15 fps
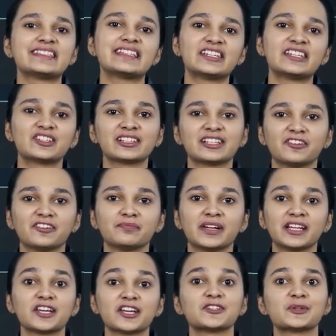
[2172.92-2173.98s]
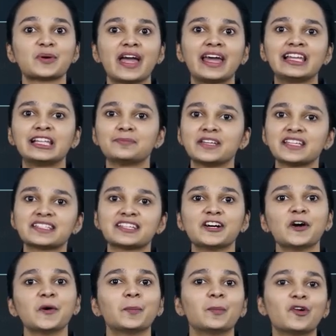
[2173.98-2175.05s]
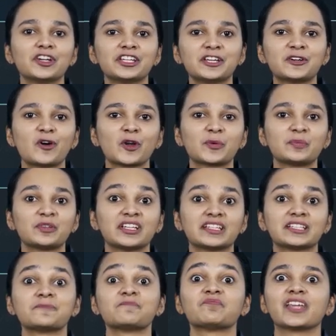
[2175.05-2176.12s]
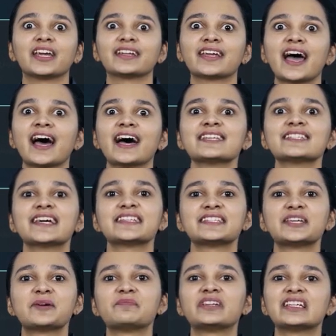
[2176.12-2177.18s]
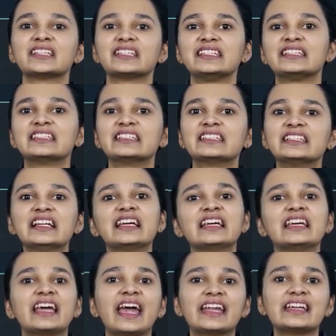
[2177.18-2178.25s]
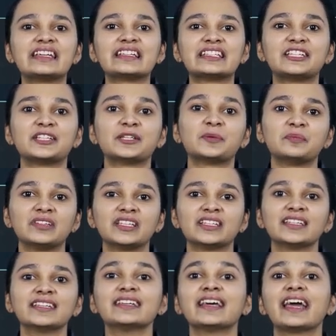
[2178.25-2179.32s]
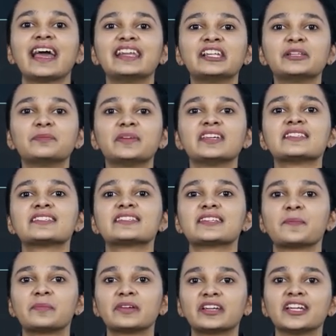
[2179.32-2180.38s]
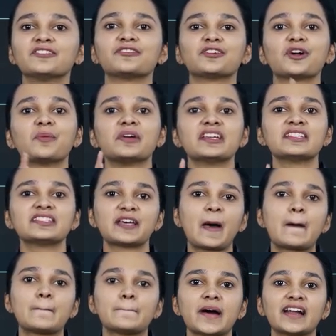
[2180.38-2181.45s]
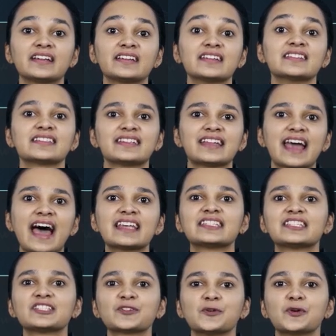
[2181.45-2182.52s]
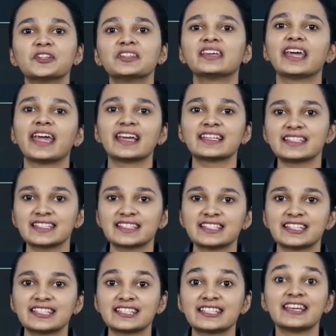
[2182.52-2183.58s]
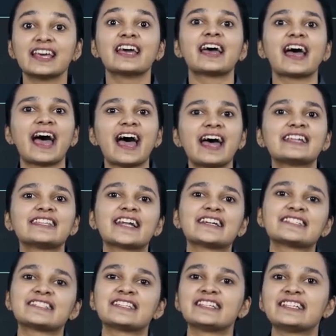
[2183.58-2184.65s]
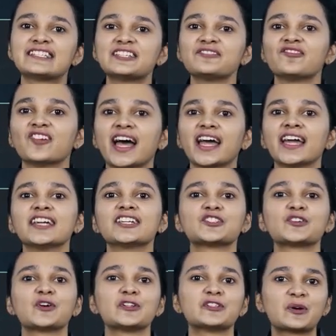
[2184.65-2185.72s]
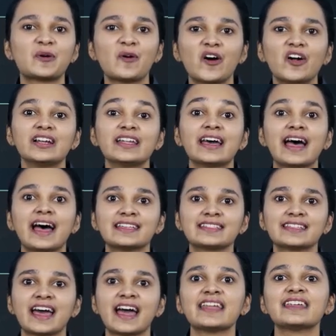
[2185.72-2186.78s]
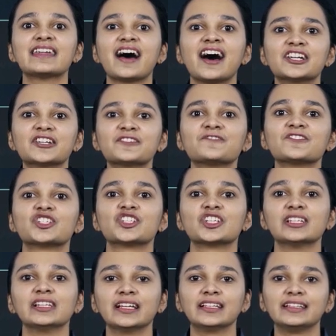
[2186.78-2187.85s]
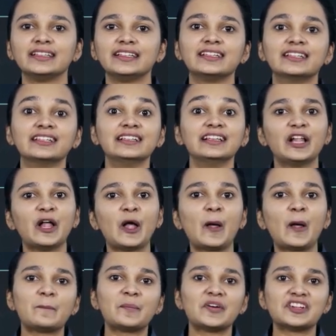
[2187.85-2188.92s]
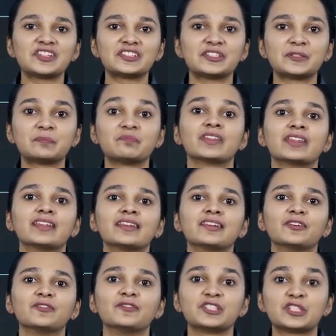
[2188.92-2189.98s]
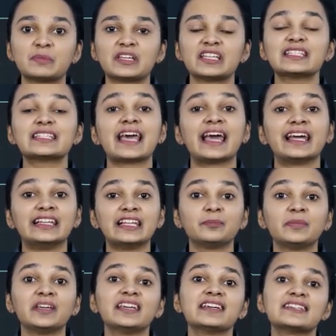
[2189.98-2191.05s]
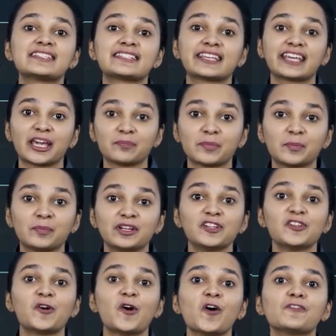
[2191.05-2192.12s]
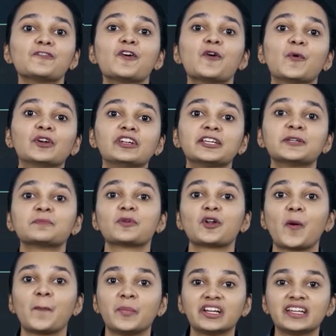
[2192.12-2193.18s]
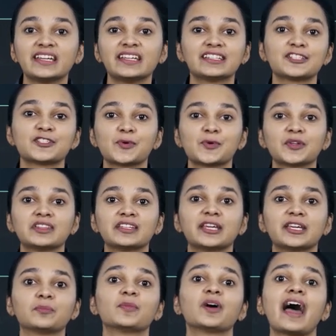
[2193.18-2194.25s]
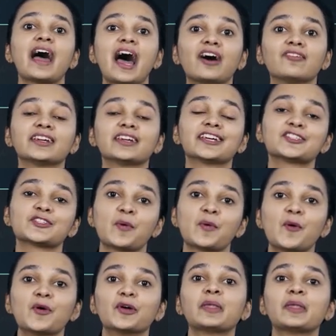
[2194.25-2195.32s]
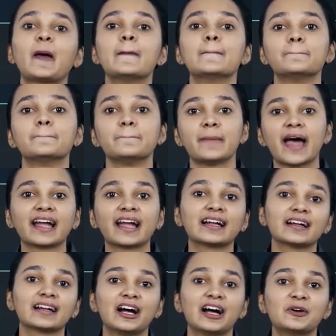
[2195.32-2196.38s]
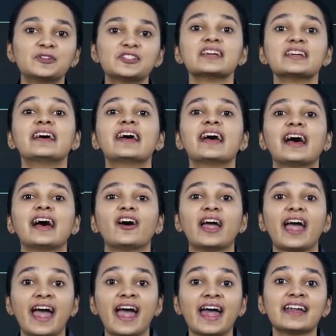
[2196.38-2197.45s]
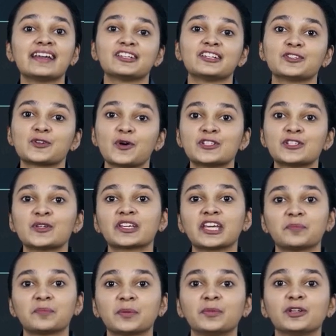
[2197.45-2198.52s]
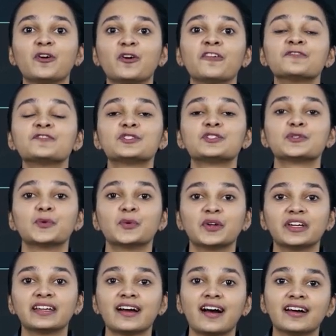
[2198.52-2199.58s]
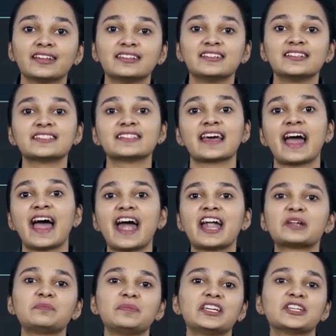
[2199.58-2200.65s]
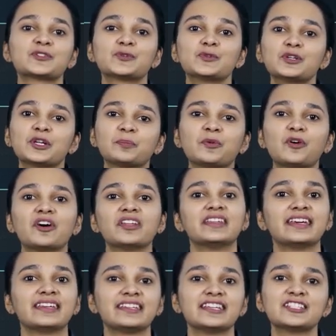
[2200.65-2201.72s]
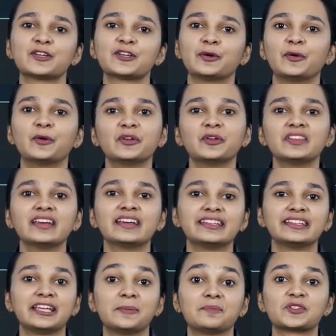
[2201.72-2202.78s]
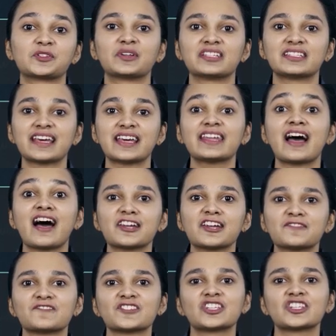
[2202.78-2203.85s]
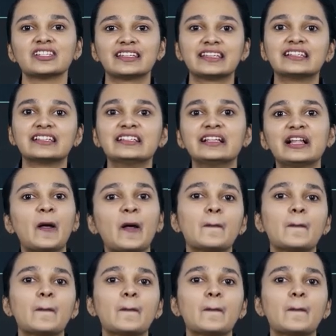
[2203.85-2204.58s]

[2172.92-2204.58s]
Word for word: central government. So LLP is a body corporate. It has separate legal entity meaning LLP is separate from its partners. It has its own existence and that is the reason why it is also called as an artificial legal person which means LLP is capable of holding property in its own name, having its own bank account and it is also capable of suing others and being sued upon in its own name. So it is an artificial legal